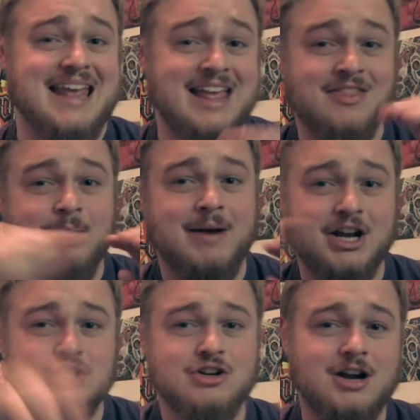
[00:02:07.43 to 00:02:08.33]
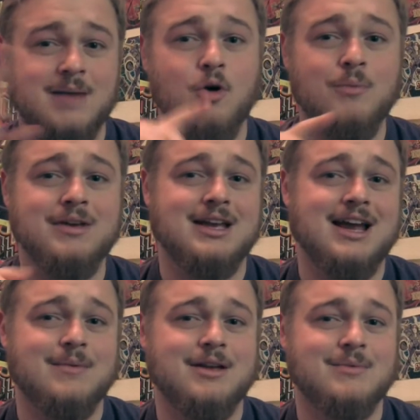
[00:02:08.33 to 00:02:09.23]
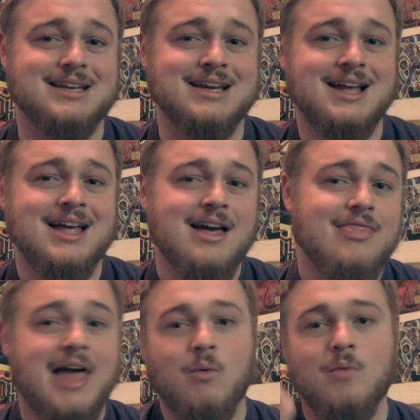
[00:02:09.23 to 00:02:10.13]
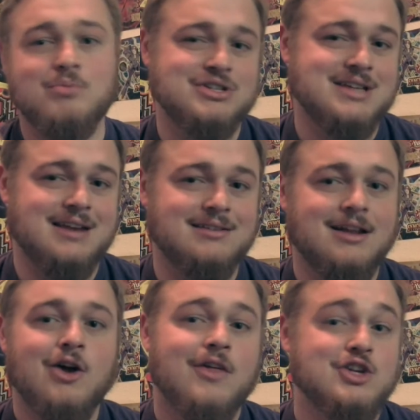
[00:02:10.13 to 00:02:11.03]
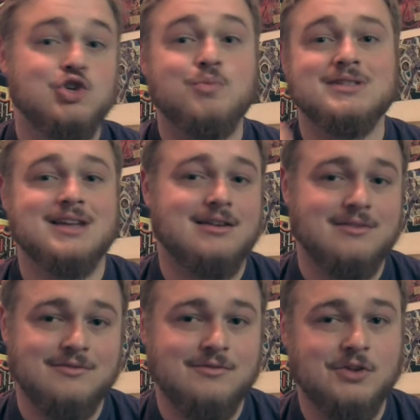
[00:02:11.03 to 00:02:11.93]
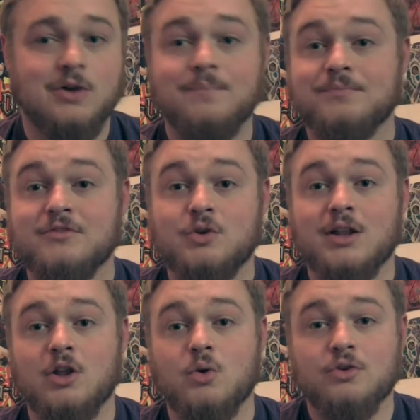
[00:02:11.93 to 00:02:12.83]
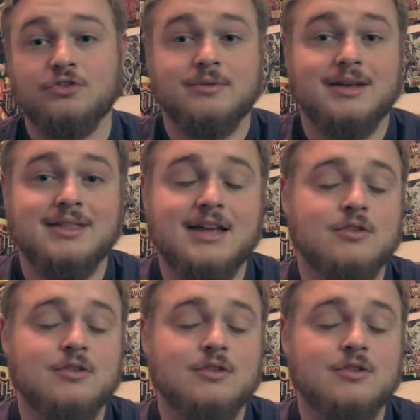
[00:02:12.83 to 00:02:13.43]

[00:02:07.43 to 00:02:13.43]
in the pie chart, I'm hoping it kind of becomes like that 1%, that 2%, you know, viewed at locals or something like that.